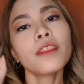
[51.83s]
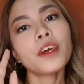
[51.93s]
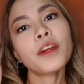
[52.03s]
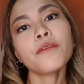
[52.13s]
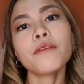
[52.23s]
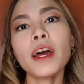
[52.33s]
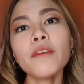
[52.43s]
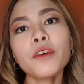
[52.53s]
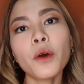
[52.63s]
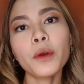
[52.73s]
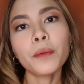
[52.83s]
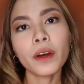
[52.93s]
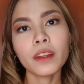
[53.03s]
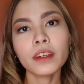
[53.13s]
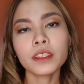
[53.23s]
There are 5 core
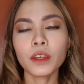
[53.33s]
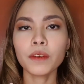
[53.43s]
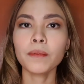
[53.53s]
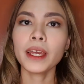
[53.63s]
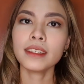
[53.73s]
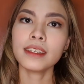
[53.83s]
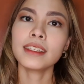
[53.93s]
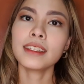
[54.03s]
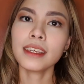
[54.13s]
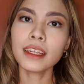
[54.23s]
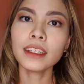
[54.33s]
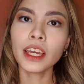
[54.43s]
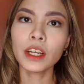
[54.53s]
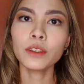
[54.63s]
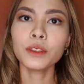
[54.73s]
products of a basic
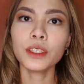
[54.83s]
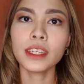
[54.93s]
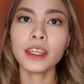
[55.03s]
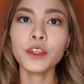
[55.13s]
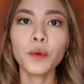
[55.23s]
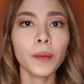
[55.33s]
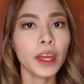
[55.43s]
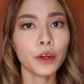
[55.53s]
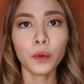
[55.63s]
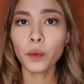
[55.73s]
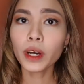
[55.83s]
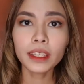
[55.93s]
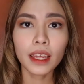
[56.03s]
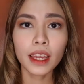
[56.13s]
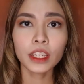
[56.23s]
skincare routine no matter
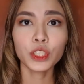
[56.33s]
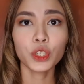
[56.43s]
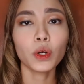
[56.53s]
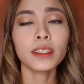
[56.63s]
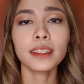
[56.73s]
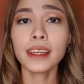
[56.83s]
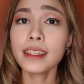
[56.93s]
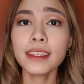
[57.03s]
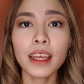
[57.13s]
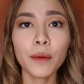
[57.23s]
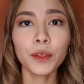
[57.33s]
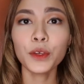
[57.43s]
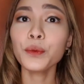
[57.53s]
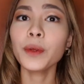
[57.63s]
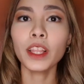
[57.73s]
what age or skin type
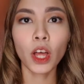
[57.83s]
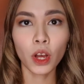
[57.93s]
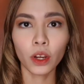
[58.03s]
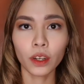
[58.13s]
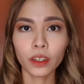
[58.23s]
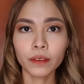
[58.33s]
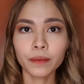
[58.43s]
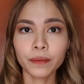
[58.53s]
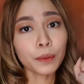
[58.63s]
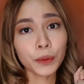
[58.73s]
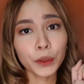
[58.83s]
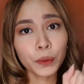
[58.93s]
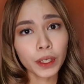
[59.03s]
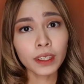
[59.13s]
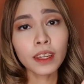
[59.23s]
you belong. Number
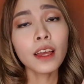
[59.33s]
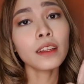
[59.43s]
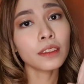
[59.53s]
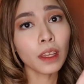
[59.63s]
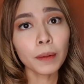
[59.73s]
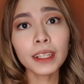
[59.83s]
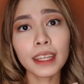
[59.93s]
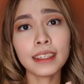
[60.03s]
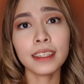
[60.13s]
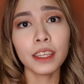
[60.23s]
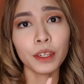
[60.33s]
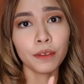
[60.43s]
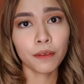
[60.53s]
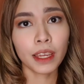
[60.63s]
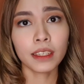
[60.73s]
1, double cleansing
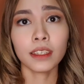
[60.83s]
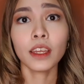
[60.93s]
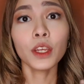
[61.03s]
your face.